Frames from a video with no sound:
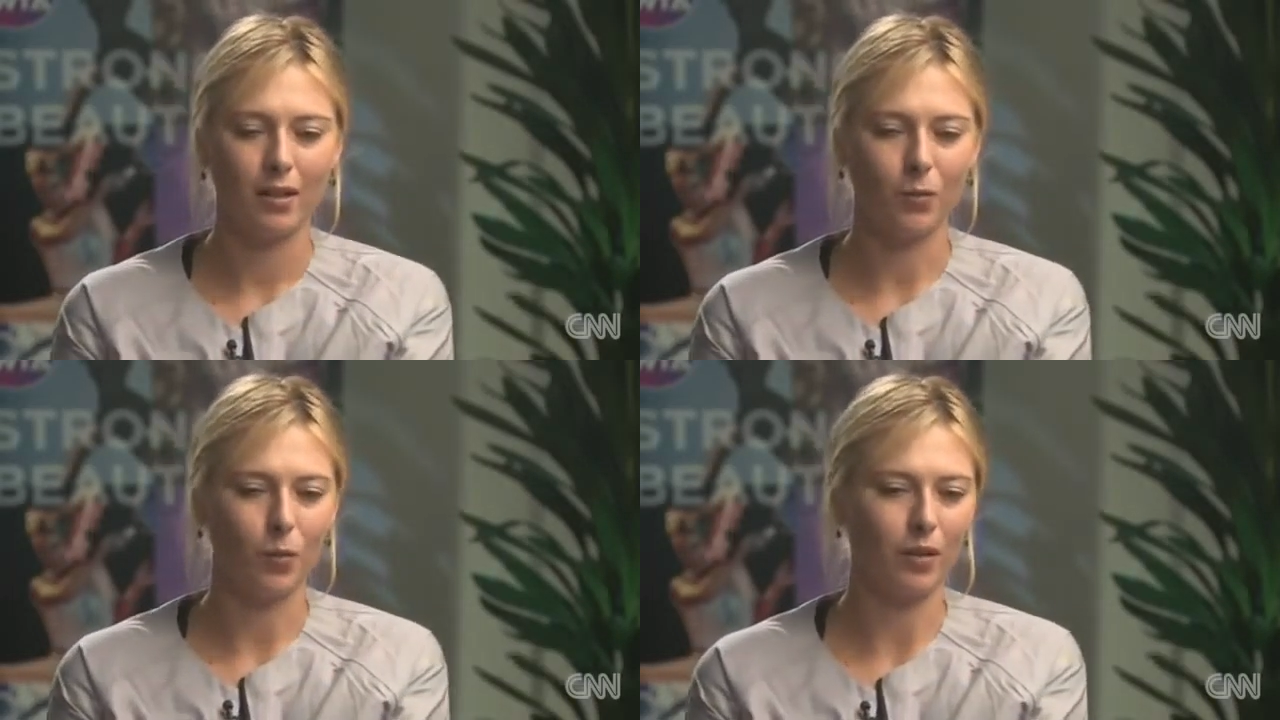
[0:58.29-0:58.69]

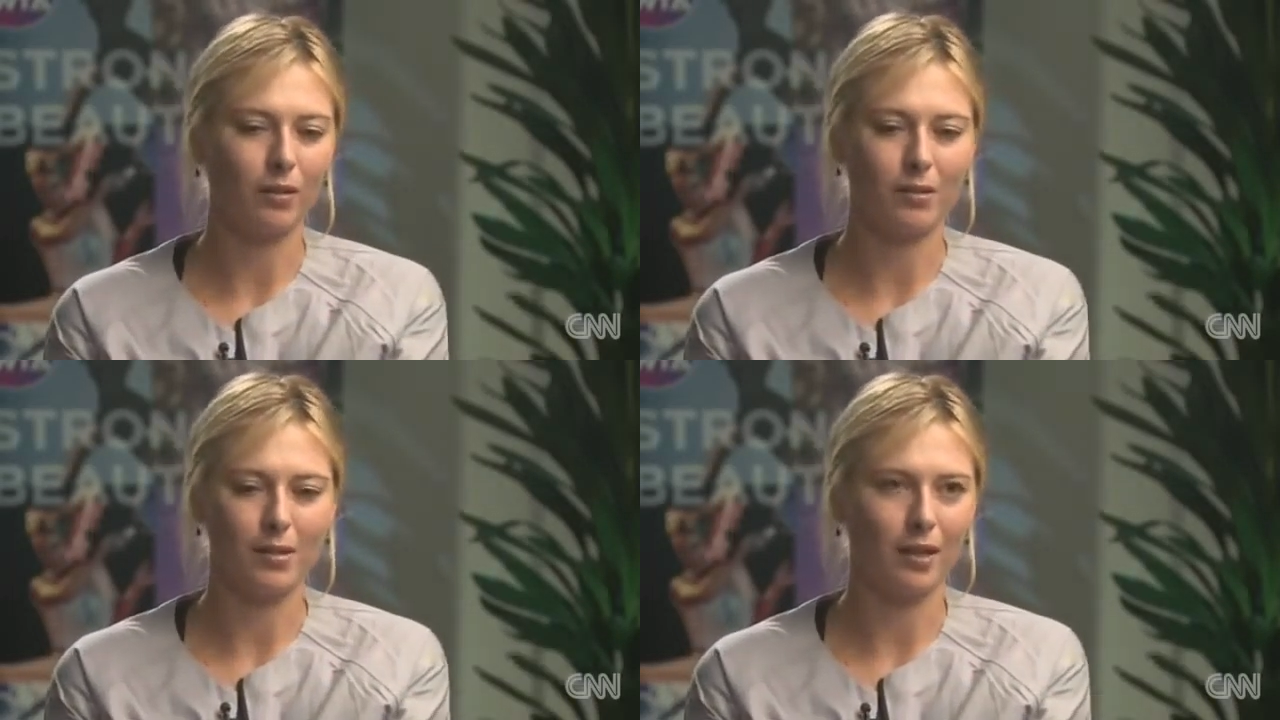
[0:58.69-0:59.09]

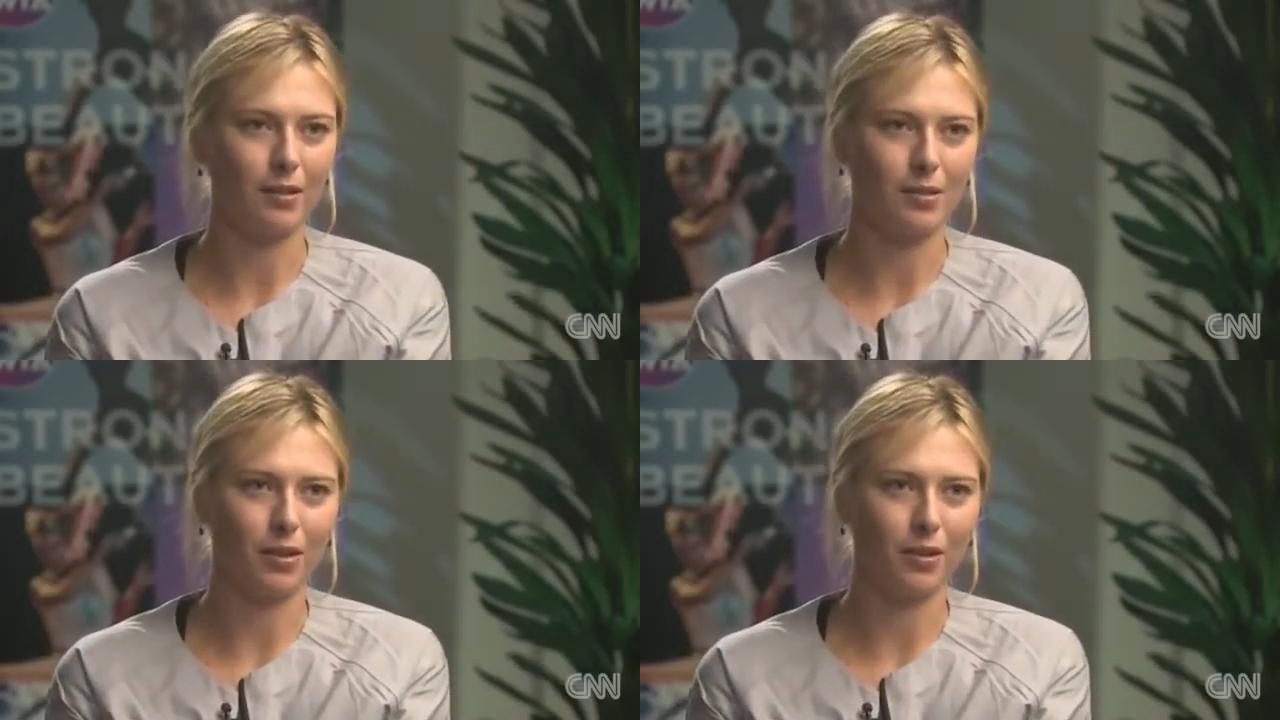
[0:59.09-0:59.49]
whether it's
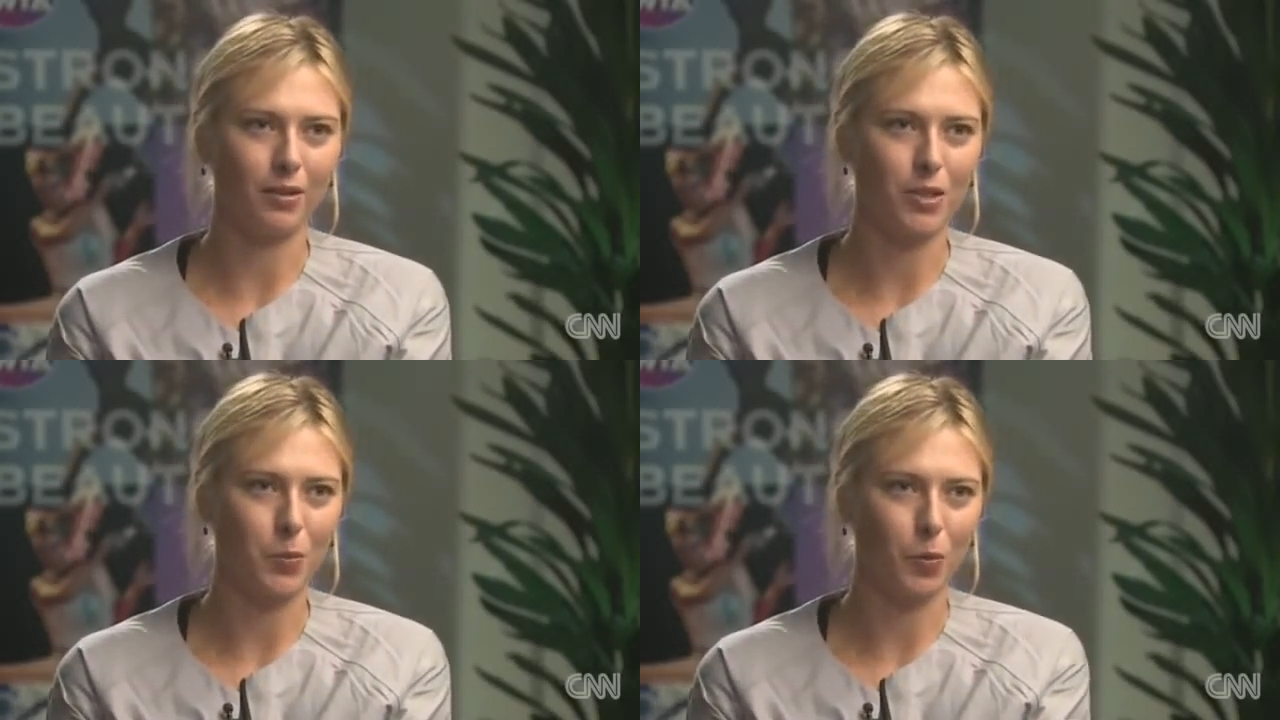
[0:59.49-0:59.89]
tennis or
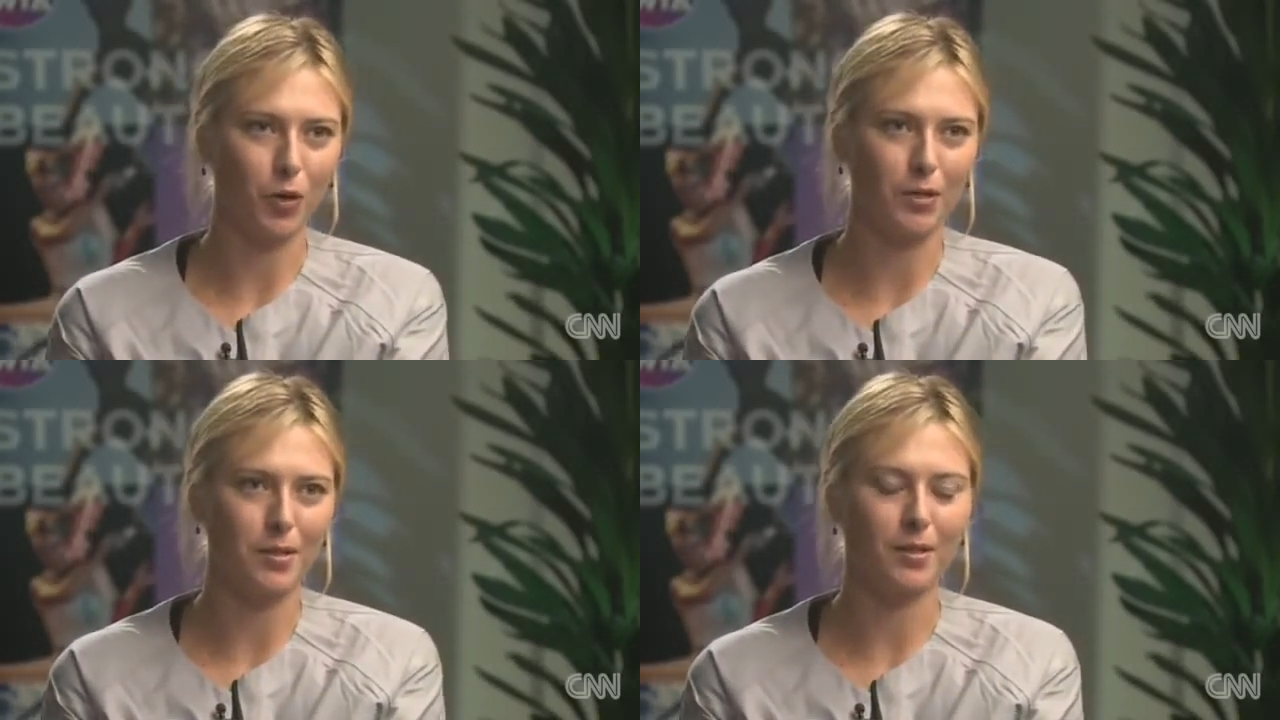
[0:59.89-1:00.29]
other
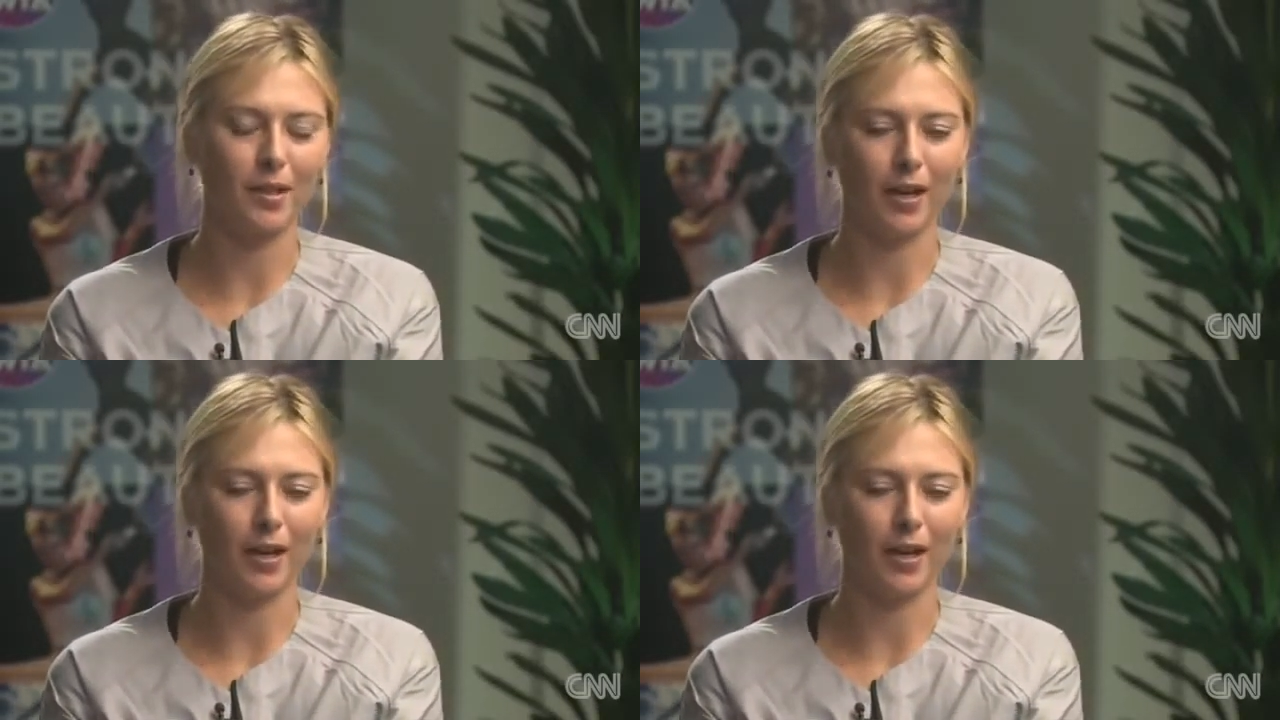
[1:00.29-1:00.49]
sports,